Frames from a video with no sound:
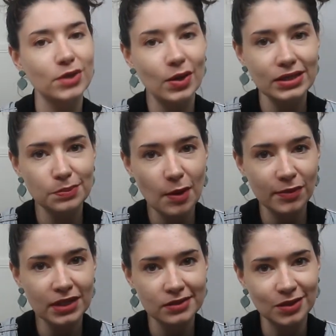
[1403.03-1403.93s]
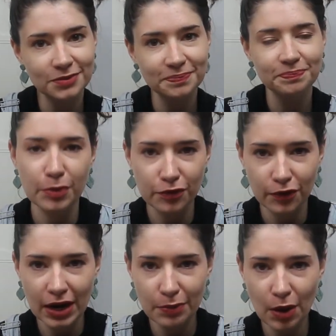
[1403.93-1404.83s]
going to pop these on.
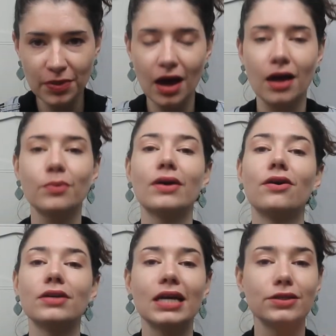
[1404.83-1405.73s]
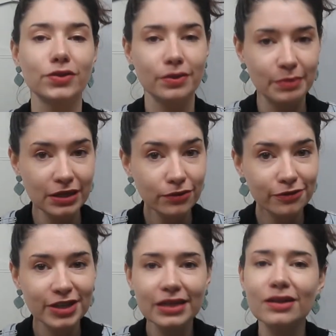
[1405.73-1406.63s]
Before I pop the hardware on and do the big
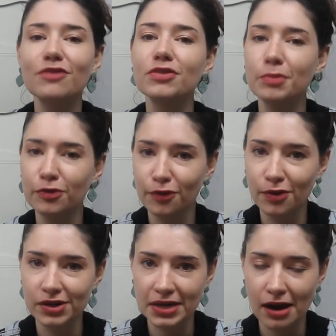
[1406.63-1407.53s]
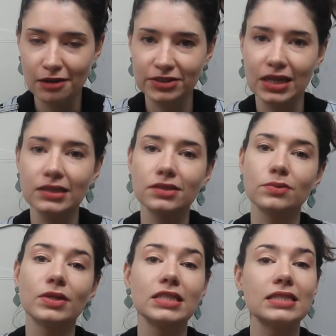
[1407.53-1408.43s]
reveal of the before and after, I just
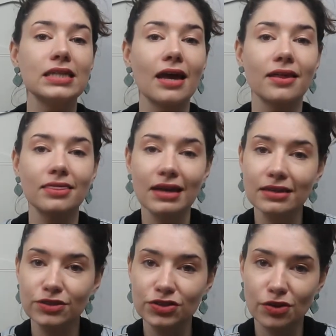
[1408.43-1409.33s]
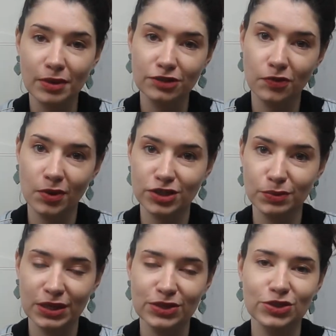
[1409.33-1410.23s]
wanted to say thank you so much for watching
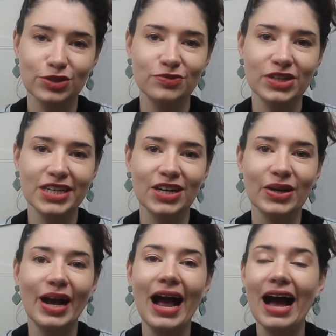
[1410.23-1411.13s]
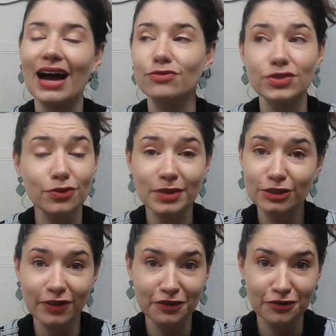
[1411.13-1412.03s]
my YouTube video. I have so
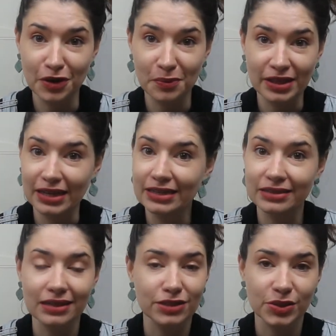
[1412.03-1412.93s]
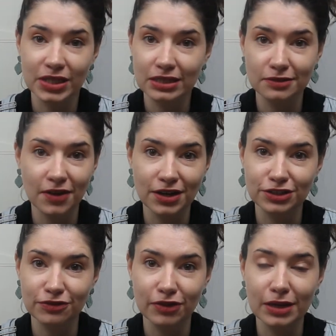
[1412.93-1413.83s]
much fun filming these and doing these
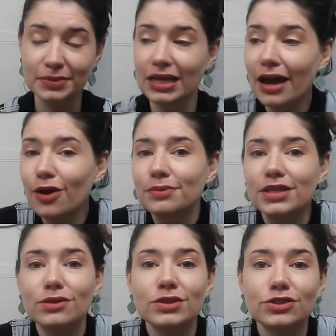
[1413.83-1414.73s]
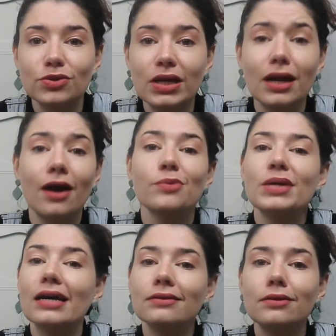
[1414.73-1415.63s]
furniture flips. I hope that you enjoyed it. I hope
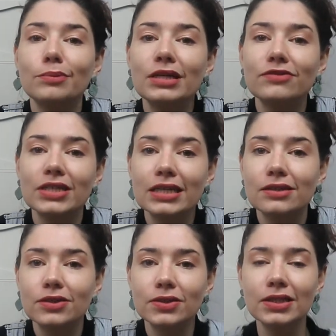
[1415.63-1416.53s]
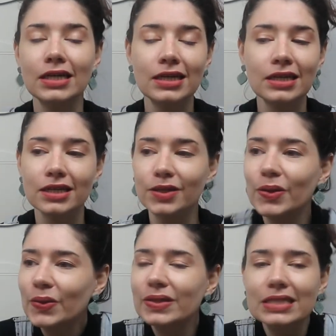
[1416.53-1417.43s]
you had a little bit of a giggle, you
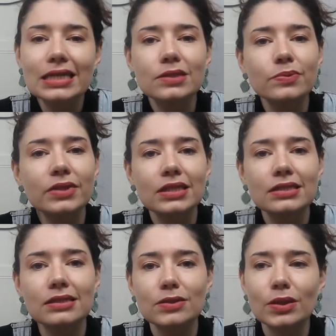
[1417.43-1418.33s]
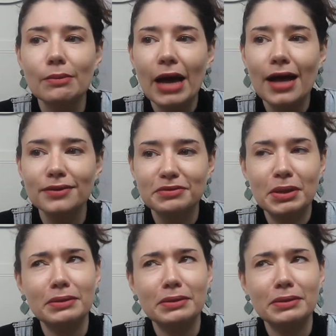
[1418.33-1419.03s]
know, because that's what this is all about.